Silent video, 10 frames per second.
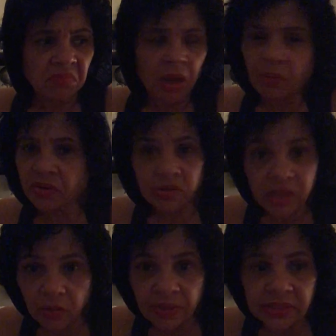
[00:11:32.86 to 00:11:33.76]
I wanted to
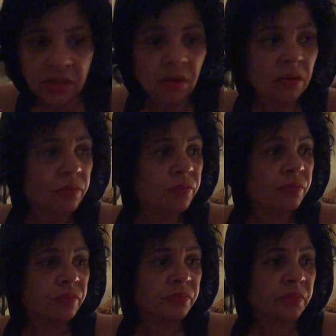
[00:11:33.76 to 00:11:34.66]
kill myself.
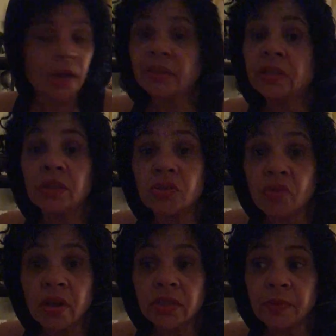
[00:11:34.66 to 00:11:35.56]
I did the
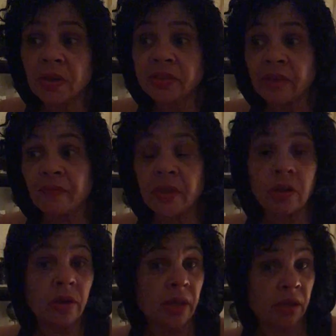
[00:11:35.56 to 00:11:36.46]
drugs because I
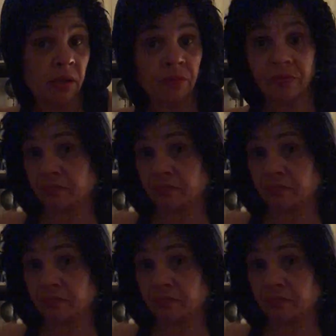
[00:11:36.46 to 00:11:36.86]
figure if